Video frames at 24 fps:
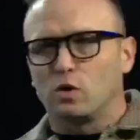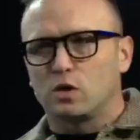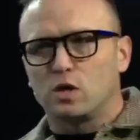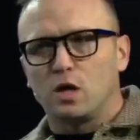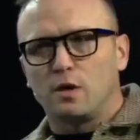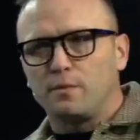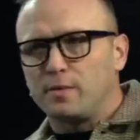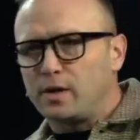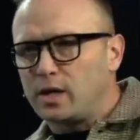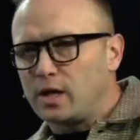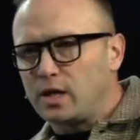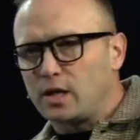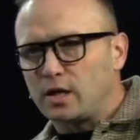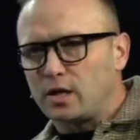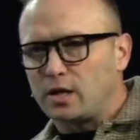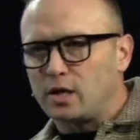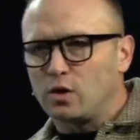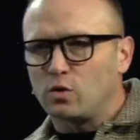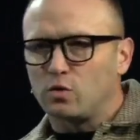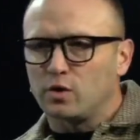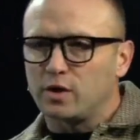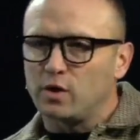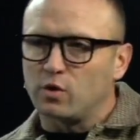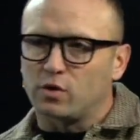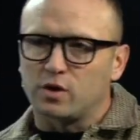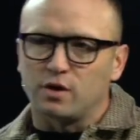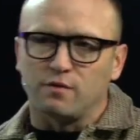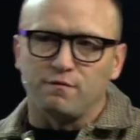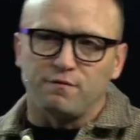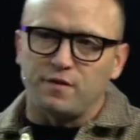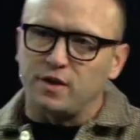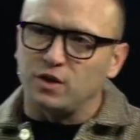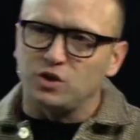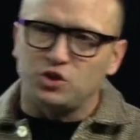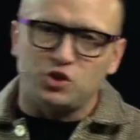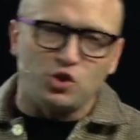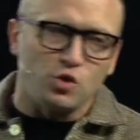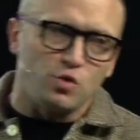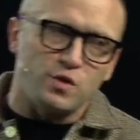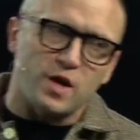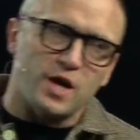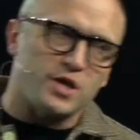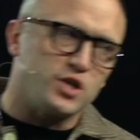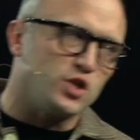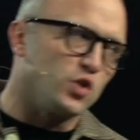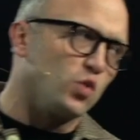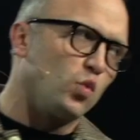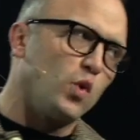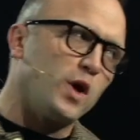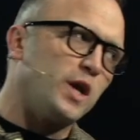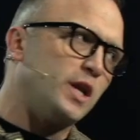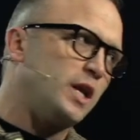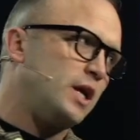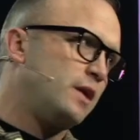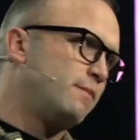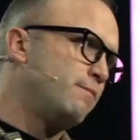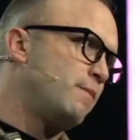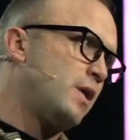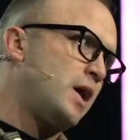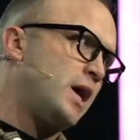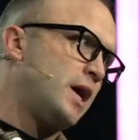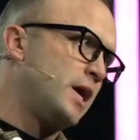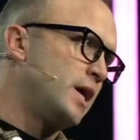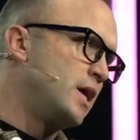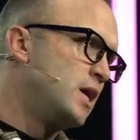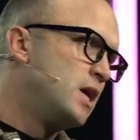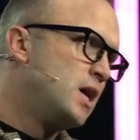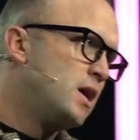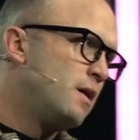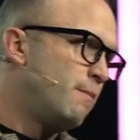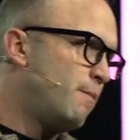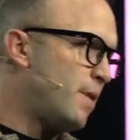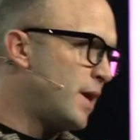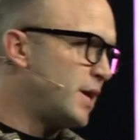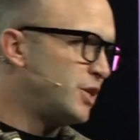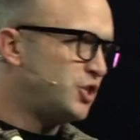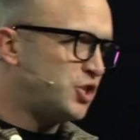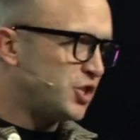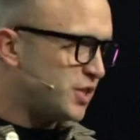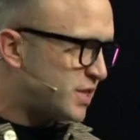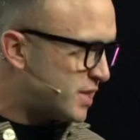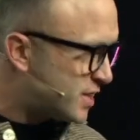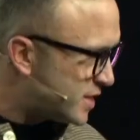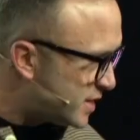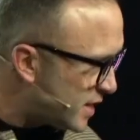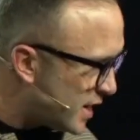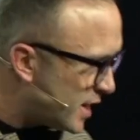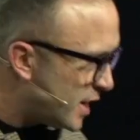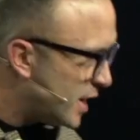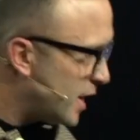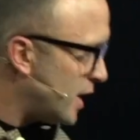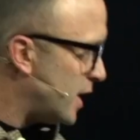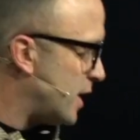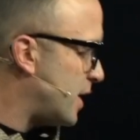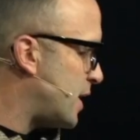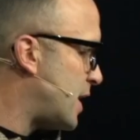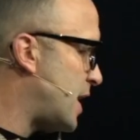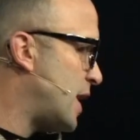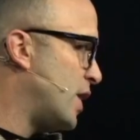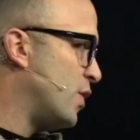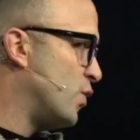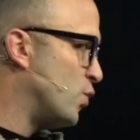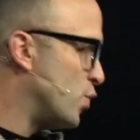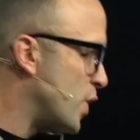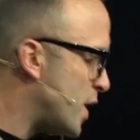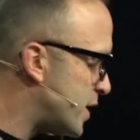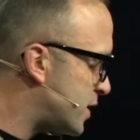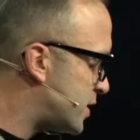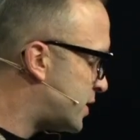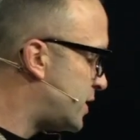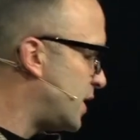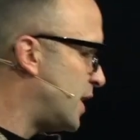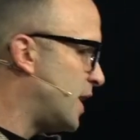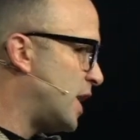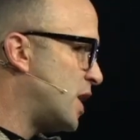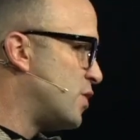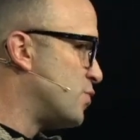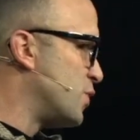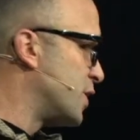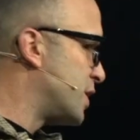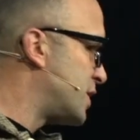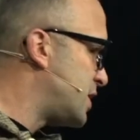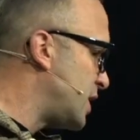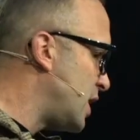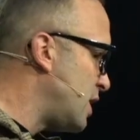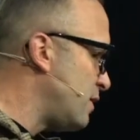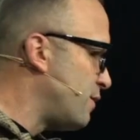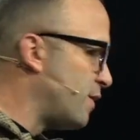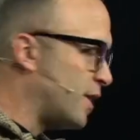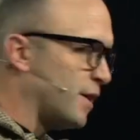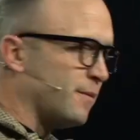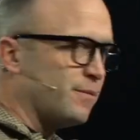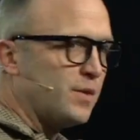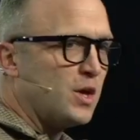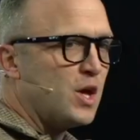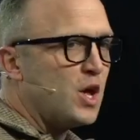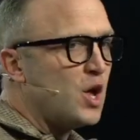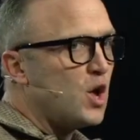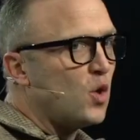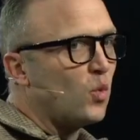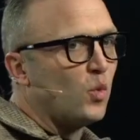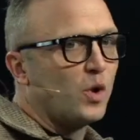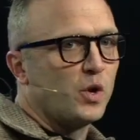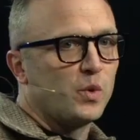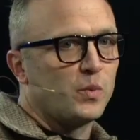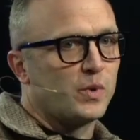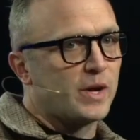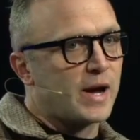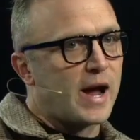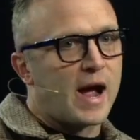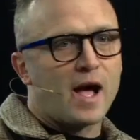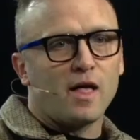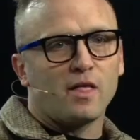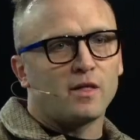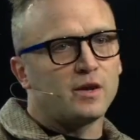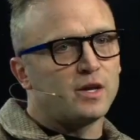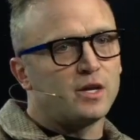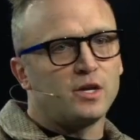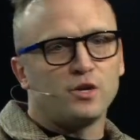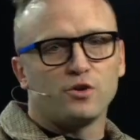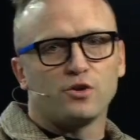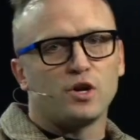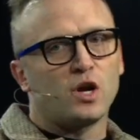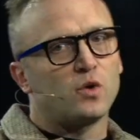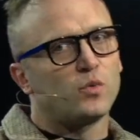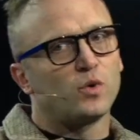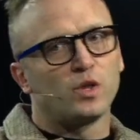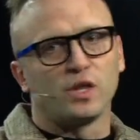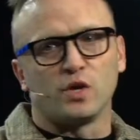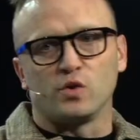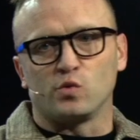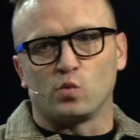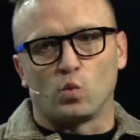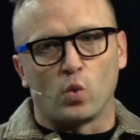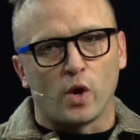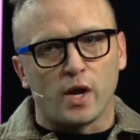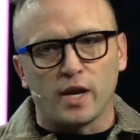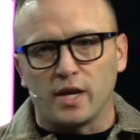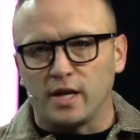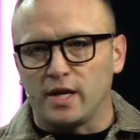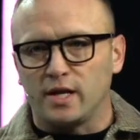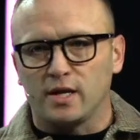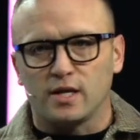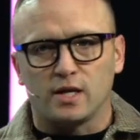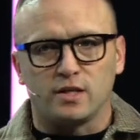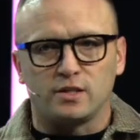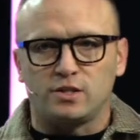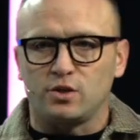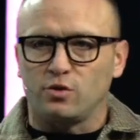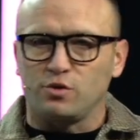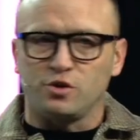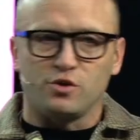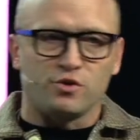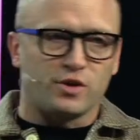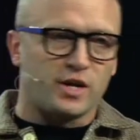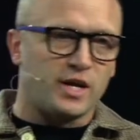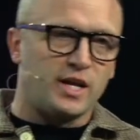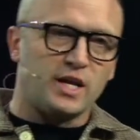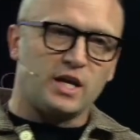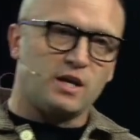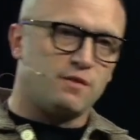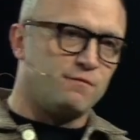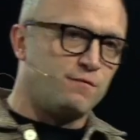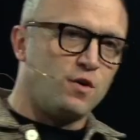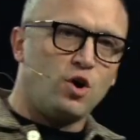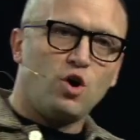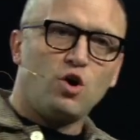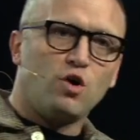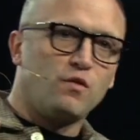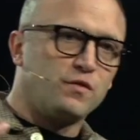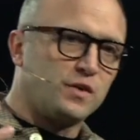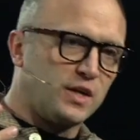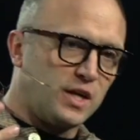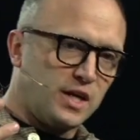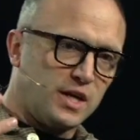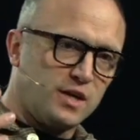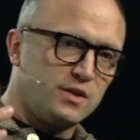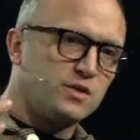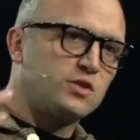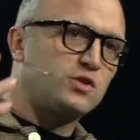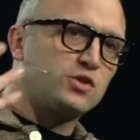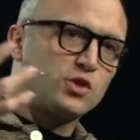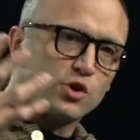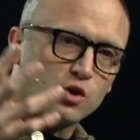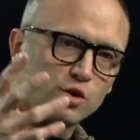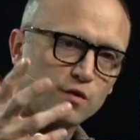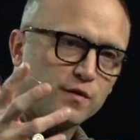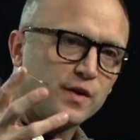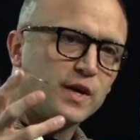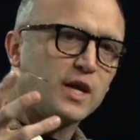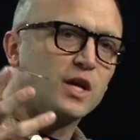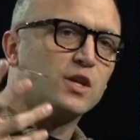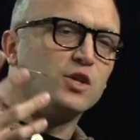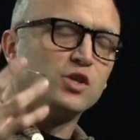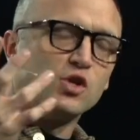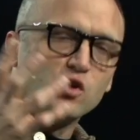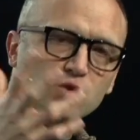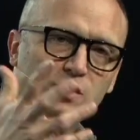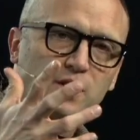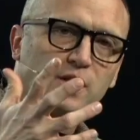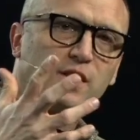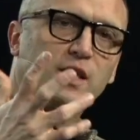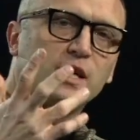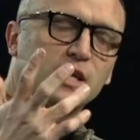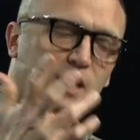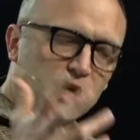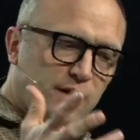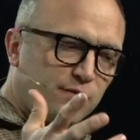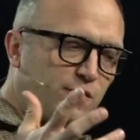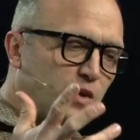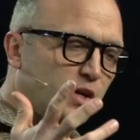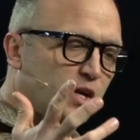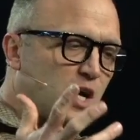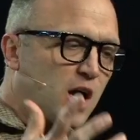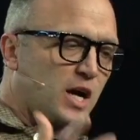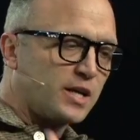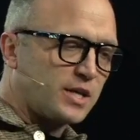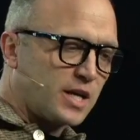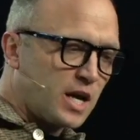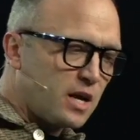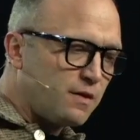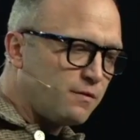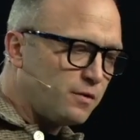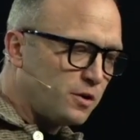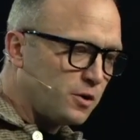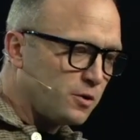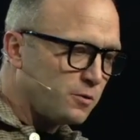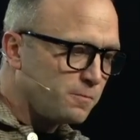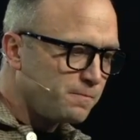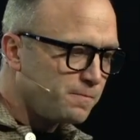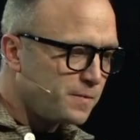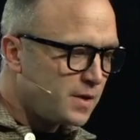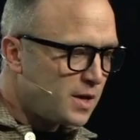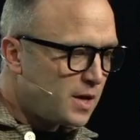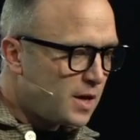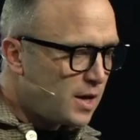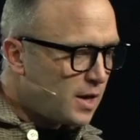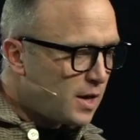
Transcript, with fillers: will come in and he'll convince you that you're winning by just sitting and resting and receiving, when in reality you're not really winning until you're getting involved in serving and using the gift that God gave you.